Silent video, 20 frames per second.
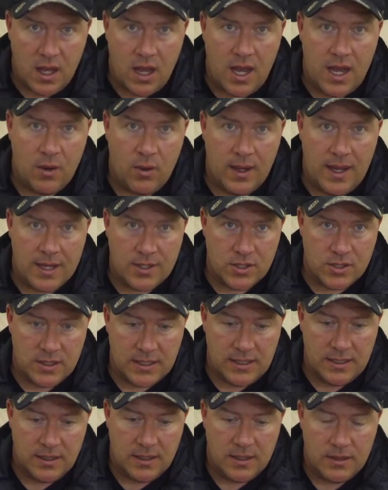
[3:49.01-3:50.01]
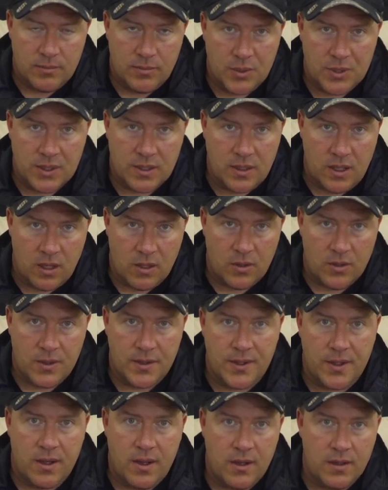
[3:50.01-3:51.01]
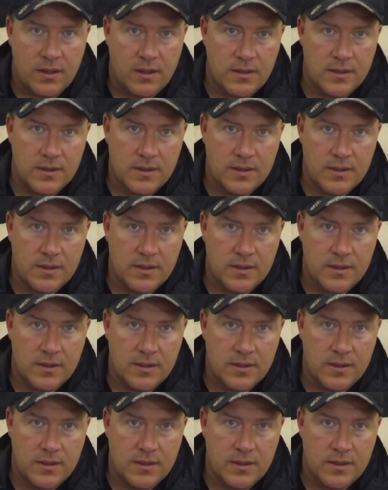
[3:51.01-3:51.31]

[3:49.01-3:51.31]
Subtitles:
I will actually put the collar on the dog,